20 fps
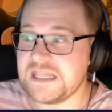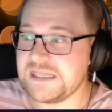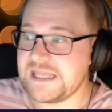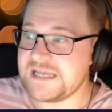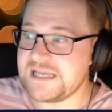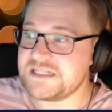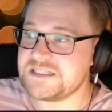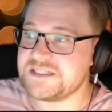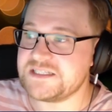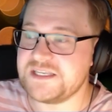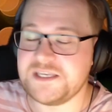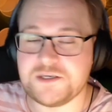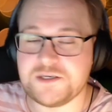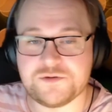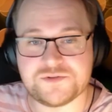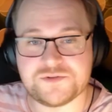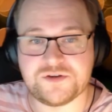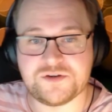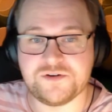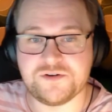Let's see
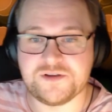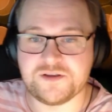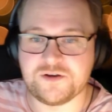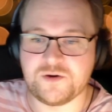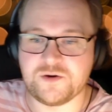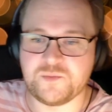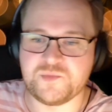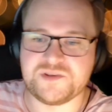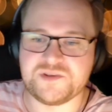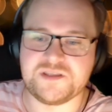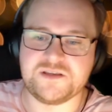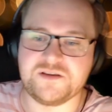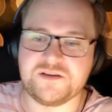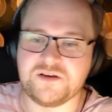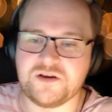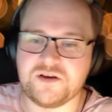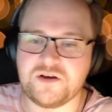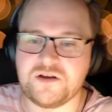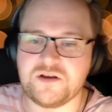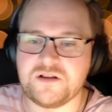who's going home with the
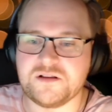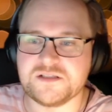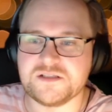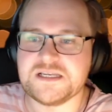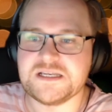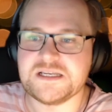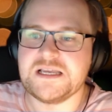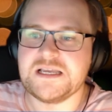goal.